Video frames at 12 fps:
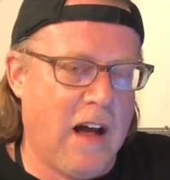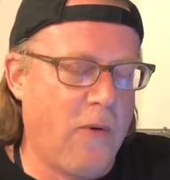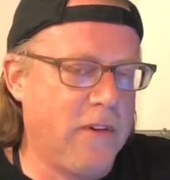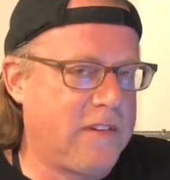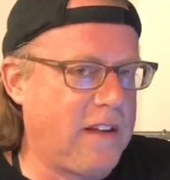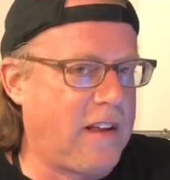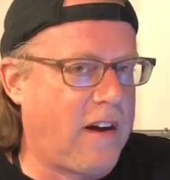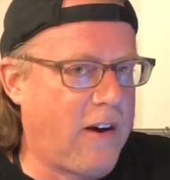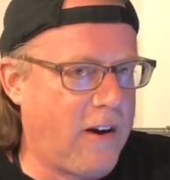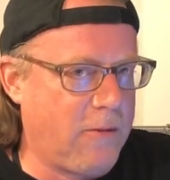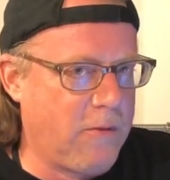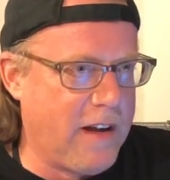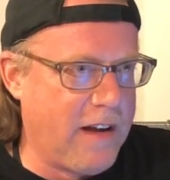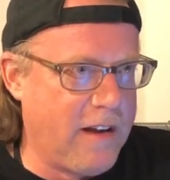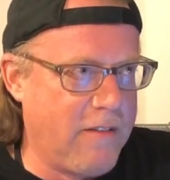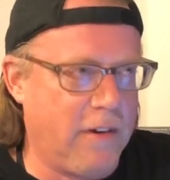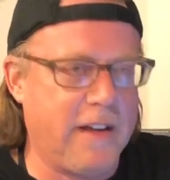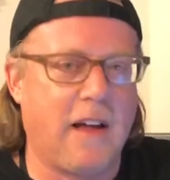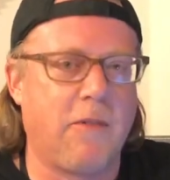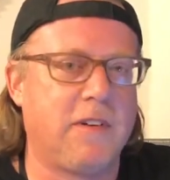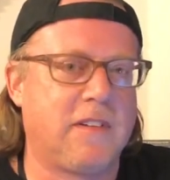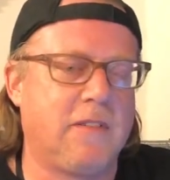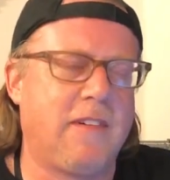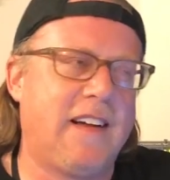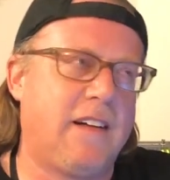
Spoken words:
I wouldn't say the hard way. Well, yeah, I would say,